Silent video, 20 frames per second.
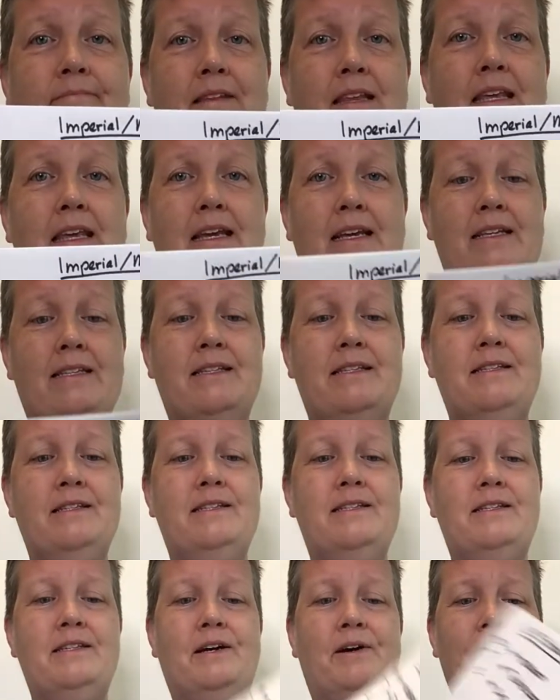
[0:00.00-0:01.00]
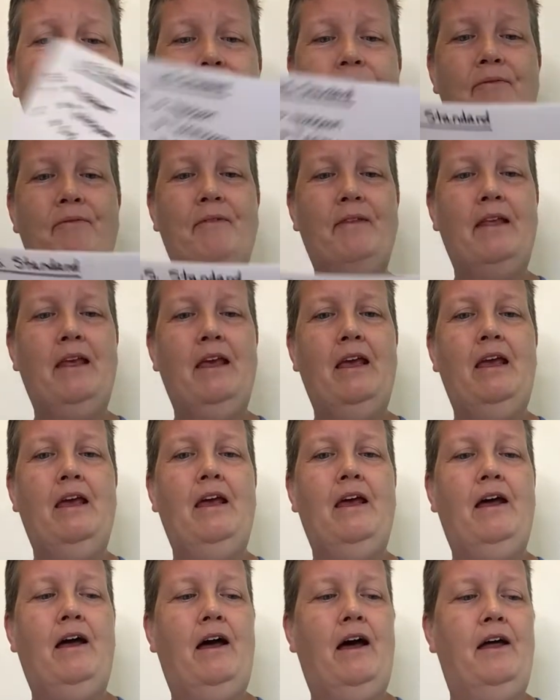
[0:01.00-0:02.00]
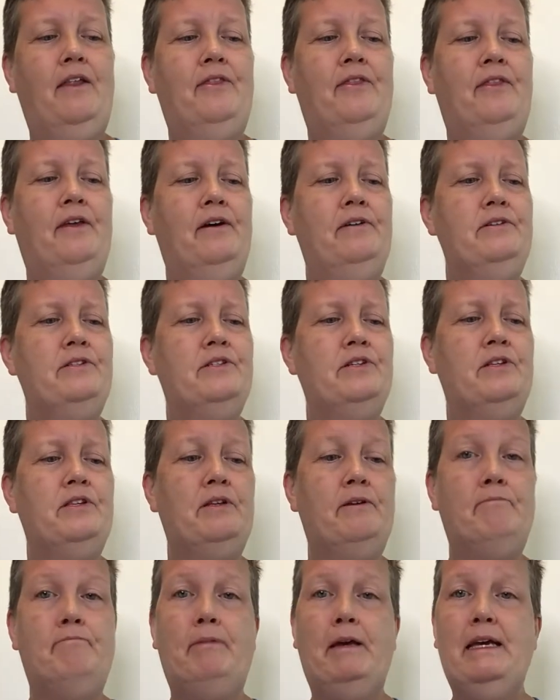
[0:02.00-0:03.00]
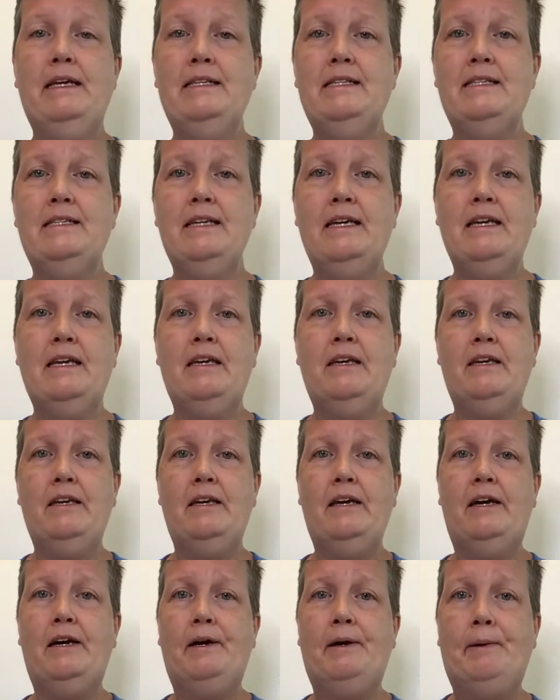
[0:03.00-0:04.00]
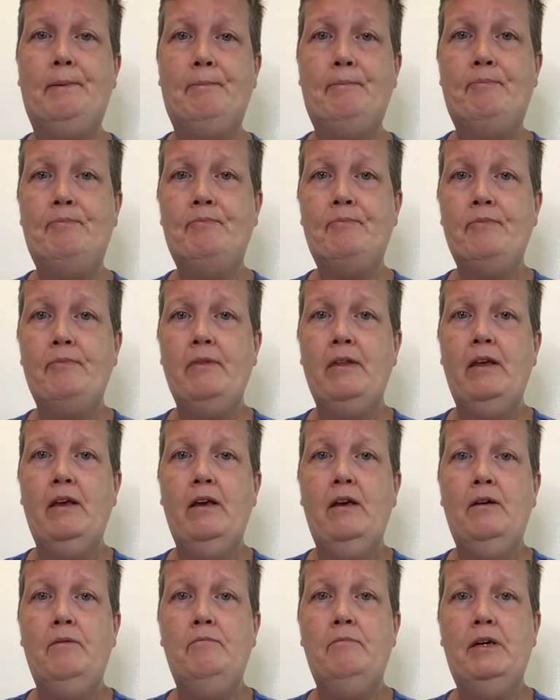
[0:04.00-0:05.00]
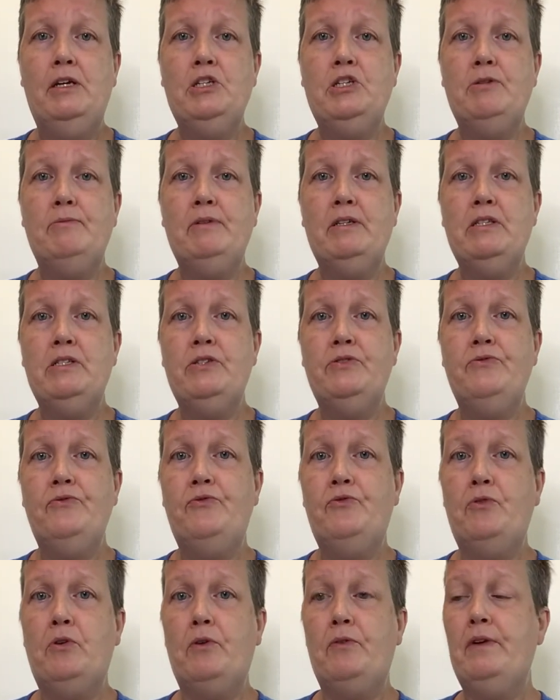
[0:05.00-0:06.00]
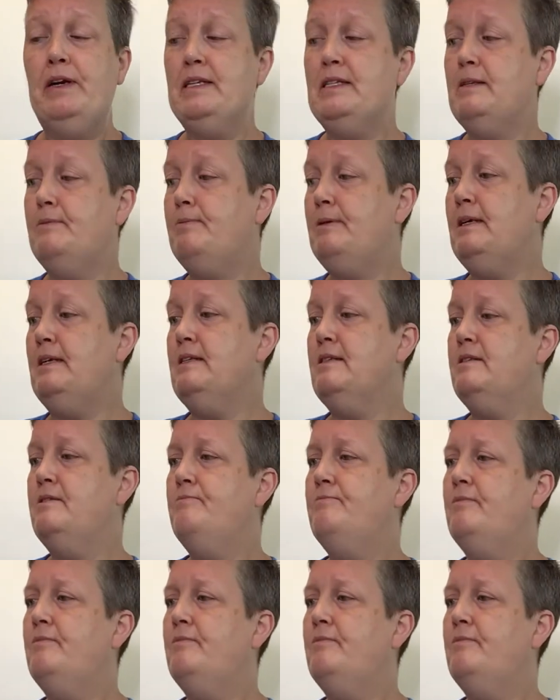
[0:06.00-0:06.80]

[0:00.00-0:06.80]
Yes, so those are the basic measurements for recipes.